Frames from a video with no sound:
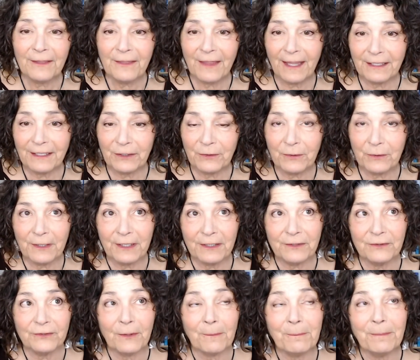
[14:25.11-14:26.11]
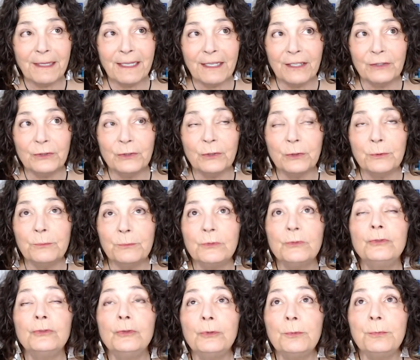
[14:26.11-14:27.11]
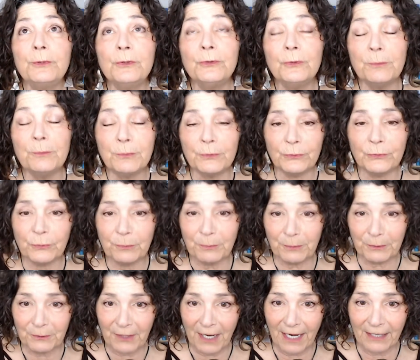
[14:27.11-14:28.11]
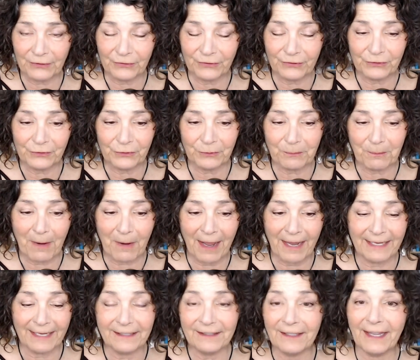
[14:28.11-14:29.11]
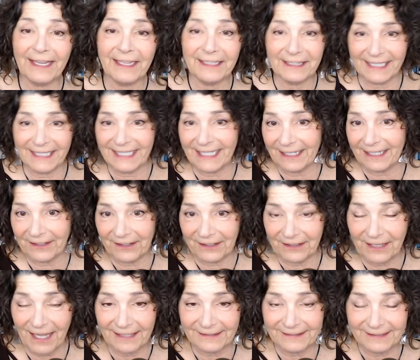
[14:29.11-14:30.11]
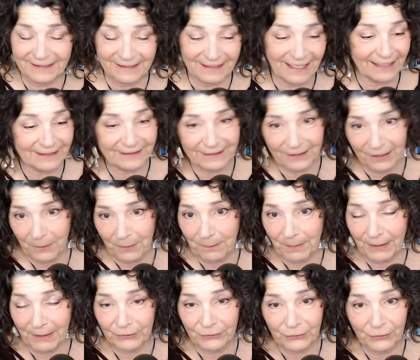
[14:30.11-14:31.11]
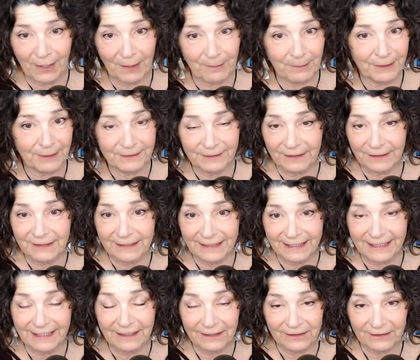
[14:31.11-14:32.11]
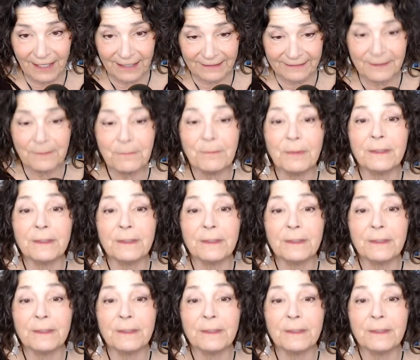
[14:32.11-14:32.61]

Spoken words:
that something can loom super, super, super large in your mind, like cleaning a closet, not to compare trauma to cleaning a closet,